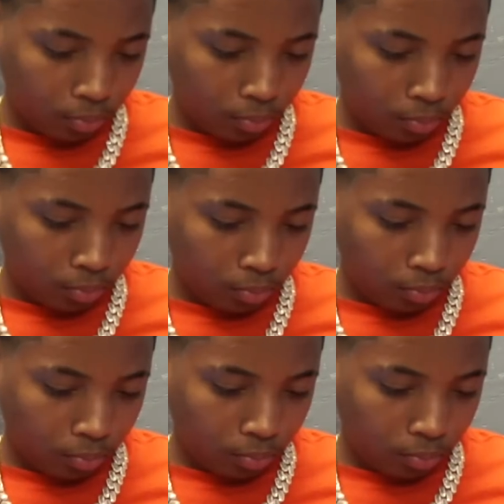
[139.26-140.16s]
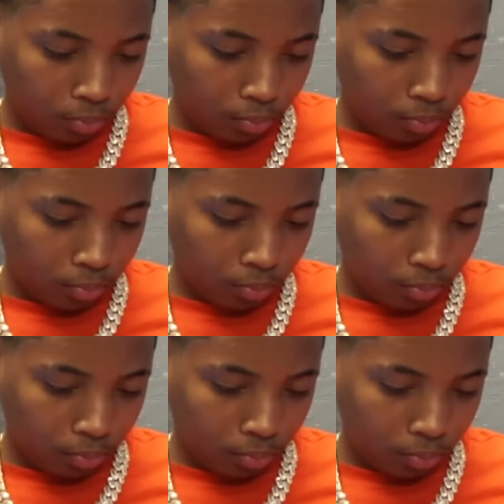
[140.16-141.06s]

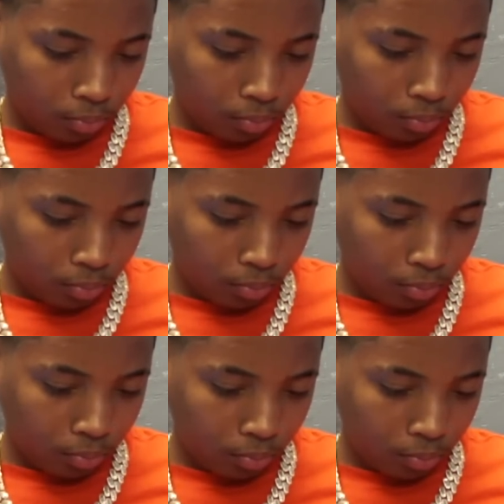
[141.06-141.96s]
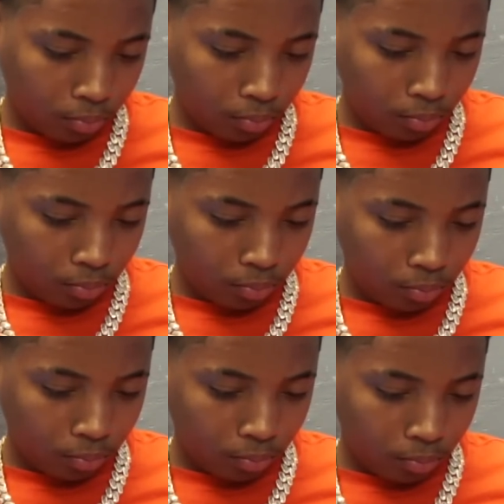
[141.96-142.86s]

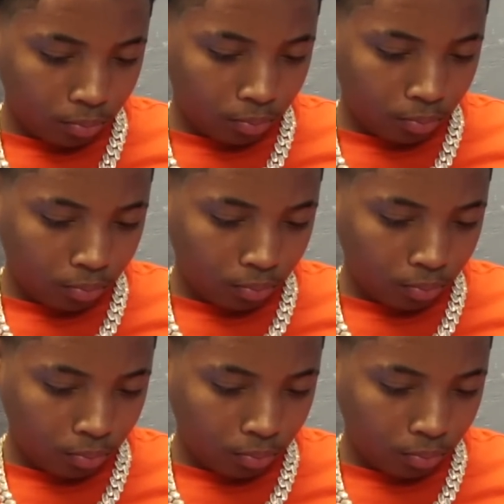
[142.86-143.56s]
No words are spoken by the person on screen.